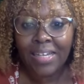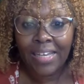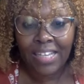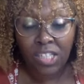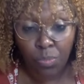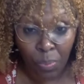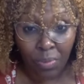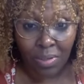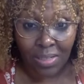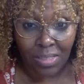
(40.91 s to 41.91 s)

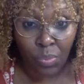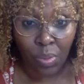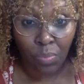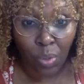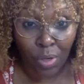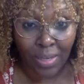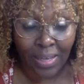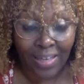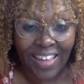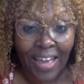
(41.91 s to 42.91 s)
experience when
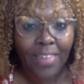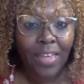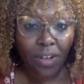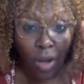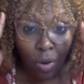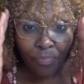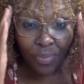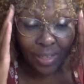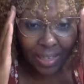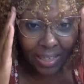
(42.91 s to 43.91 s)
working. And then
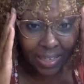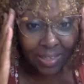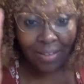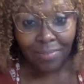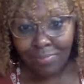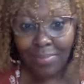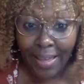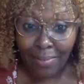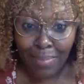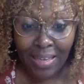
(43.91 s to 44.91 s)
hopefully,
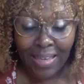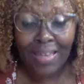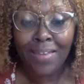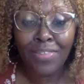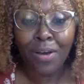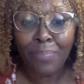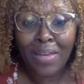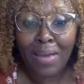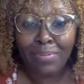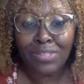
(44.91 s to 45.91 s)
like me, they'll be
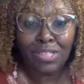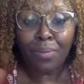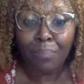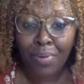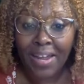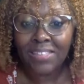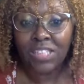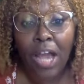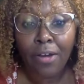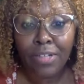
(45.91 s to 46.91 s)
able to branch
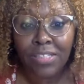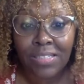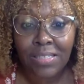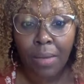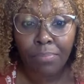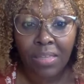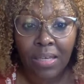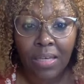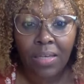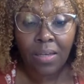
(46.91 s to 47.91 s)
out into
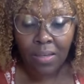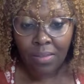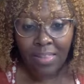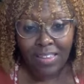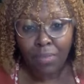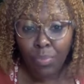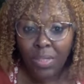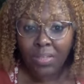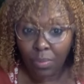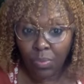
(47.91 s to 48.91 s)
something that they
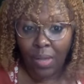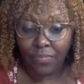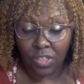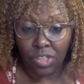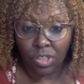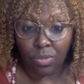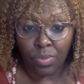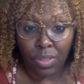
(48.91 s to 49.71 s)
really love to do,